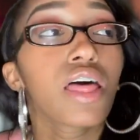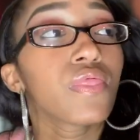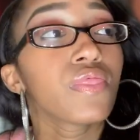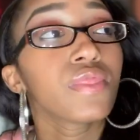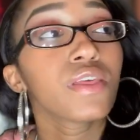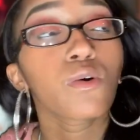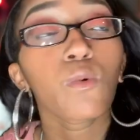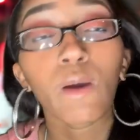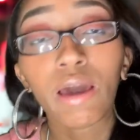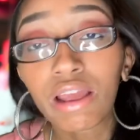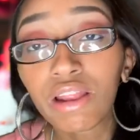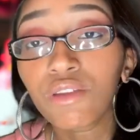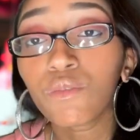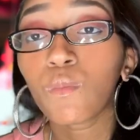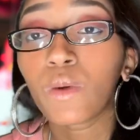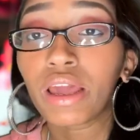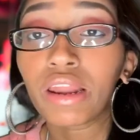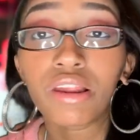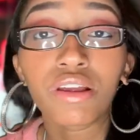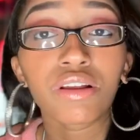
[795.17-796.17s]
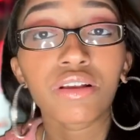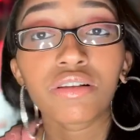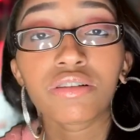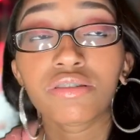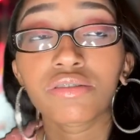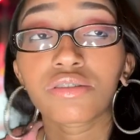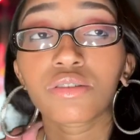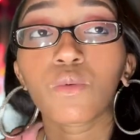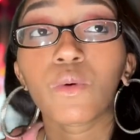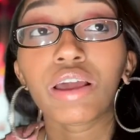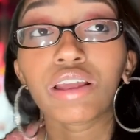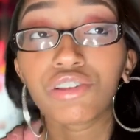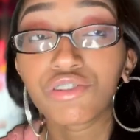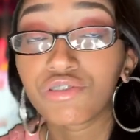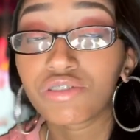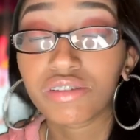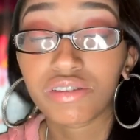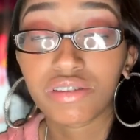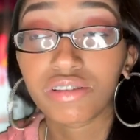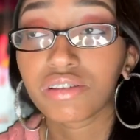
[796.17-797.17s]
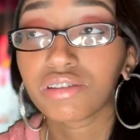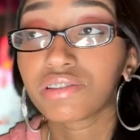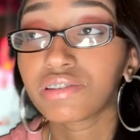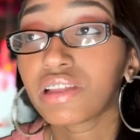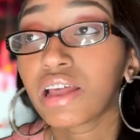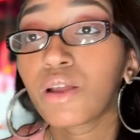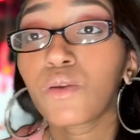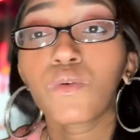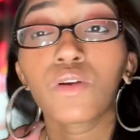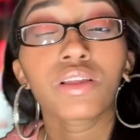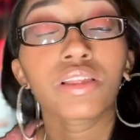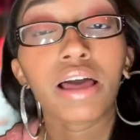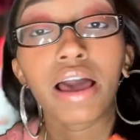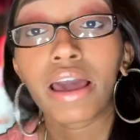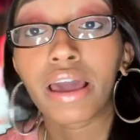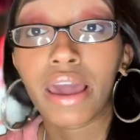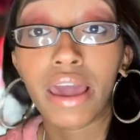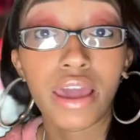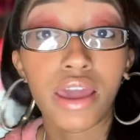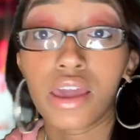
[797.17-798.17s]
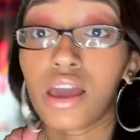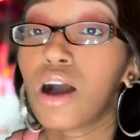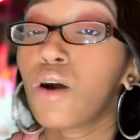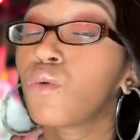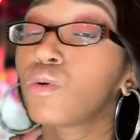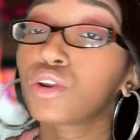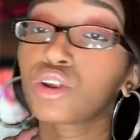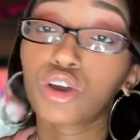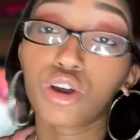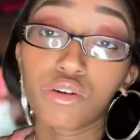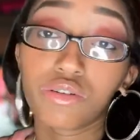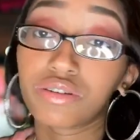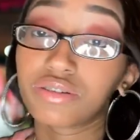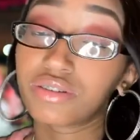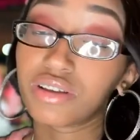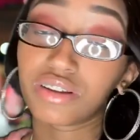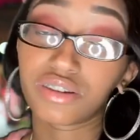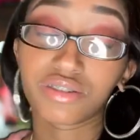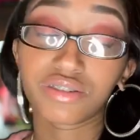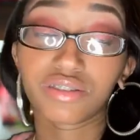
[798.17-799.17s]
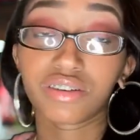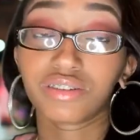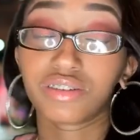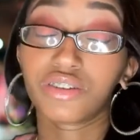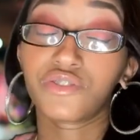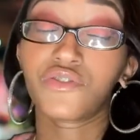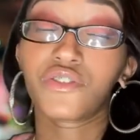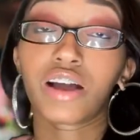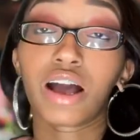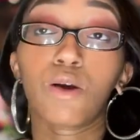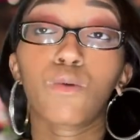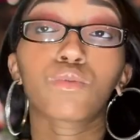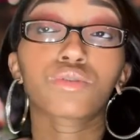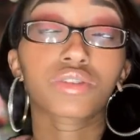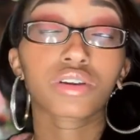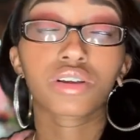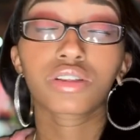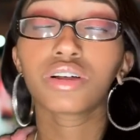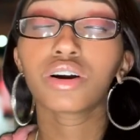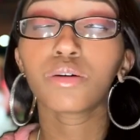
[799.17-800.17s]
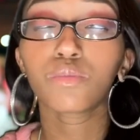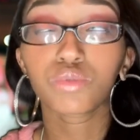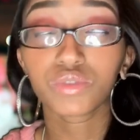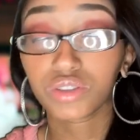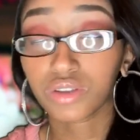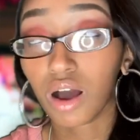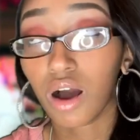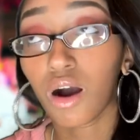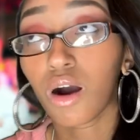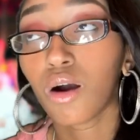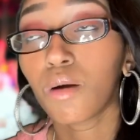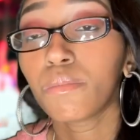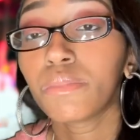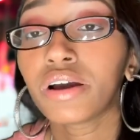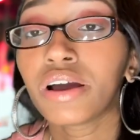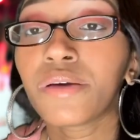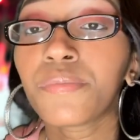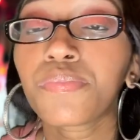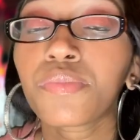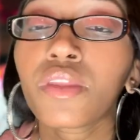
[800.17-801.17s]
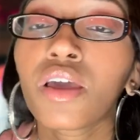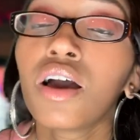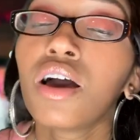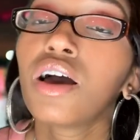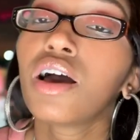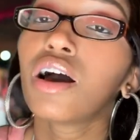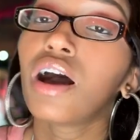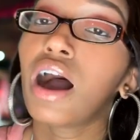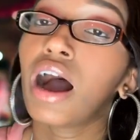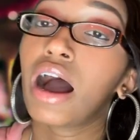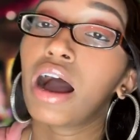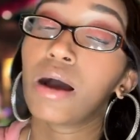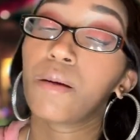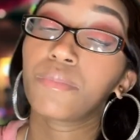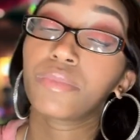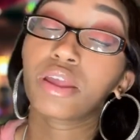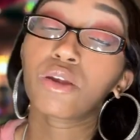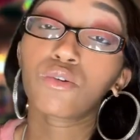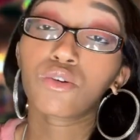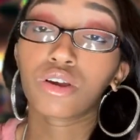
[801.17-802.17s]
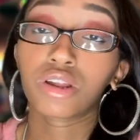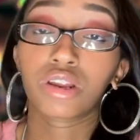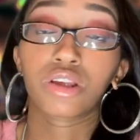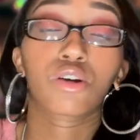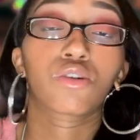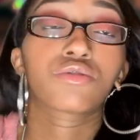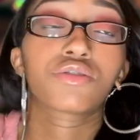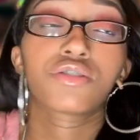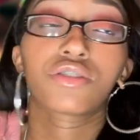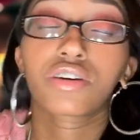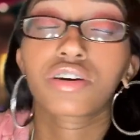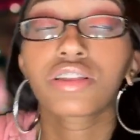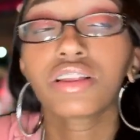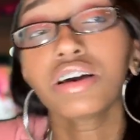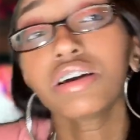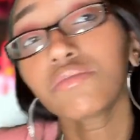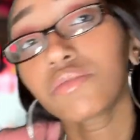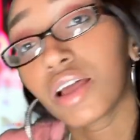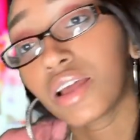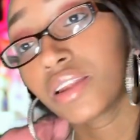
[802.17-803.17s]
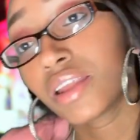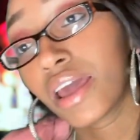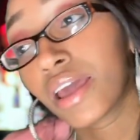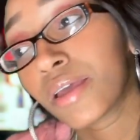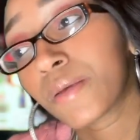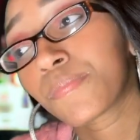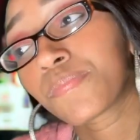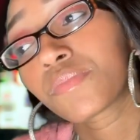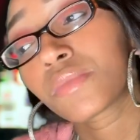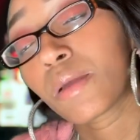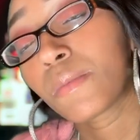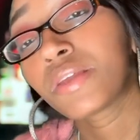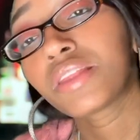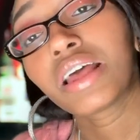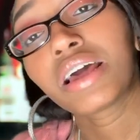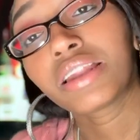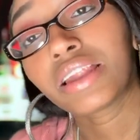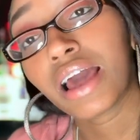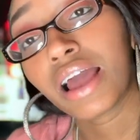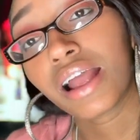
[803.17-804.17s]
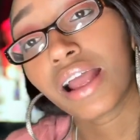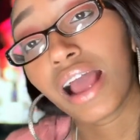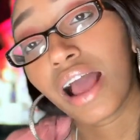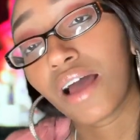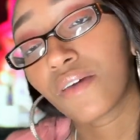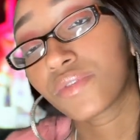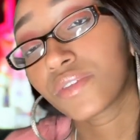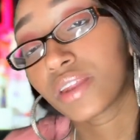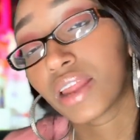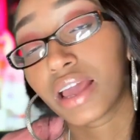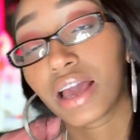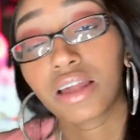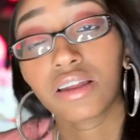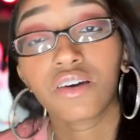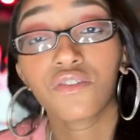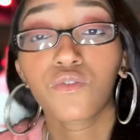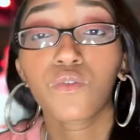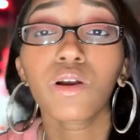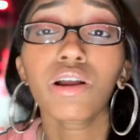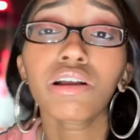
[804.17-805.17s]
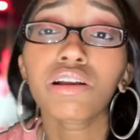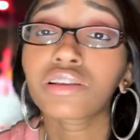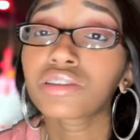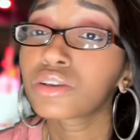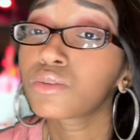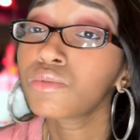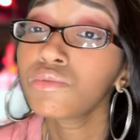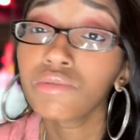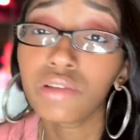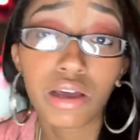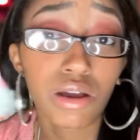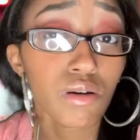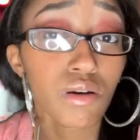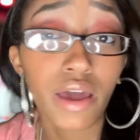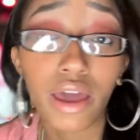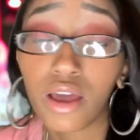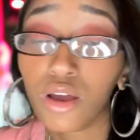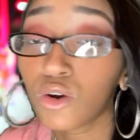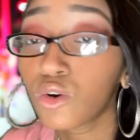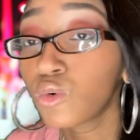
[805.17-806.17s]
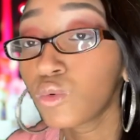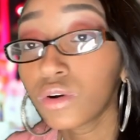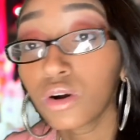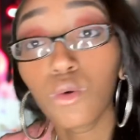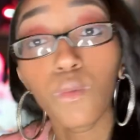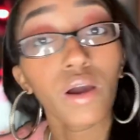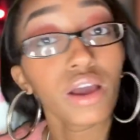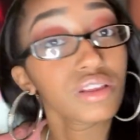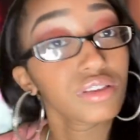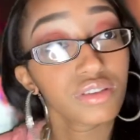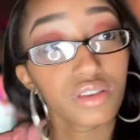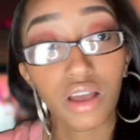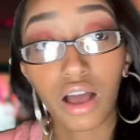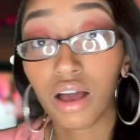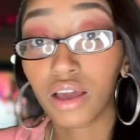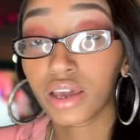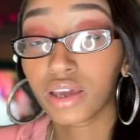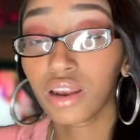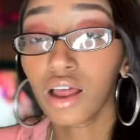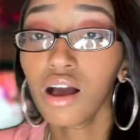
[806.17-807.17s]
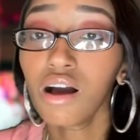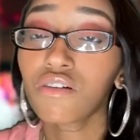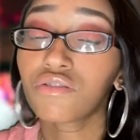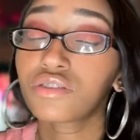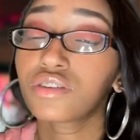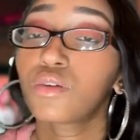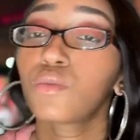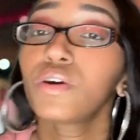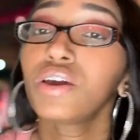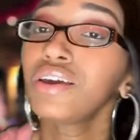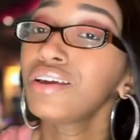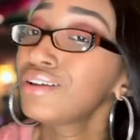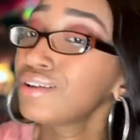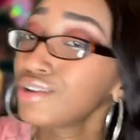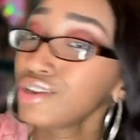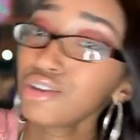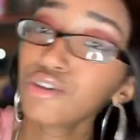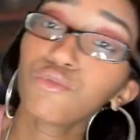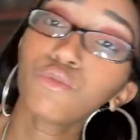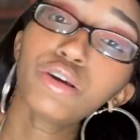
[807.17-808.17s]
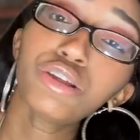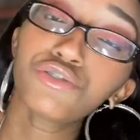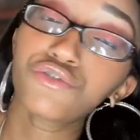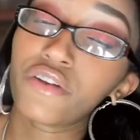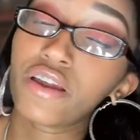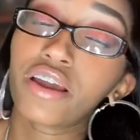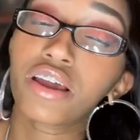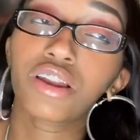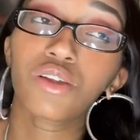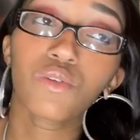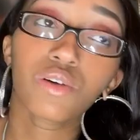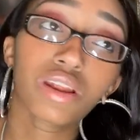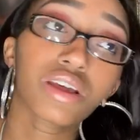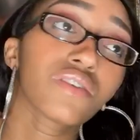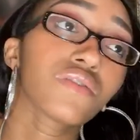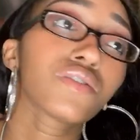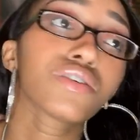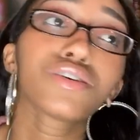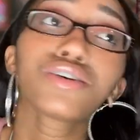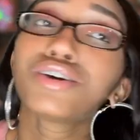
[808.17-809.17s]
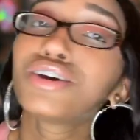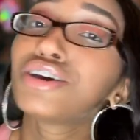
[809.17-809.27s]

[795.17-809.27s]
the wait waiters, the waitresses, they were like, hey, I want to go to such and such. I forgot what the club was called, but um, they were going to go to a club that day, I mean, that night after they got off work. So we were like, okay, cool, we'll wait till y'all get off. So we, you know, we drinking or whatever,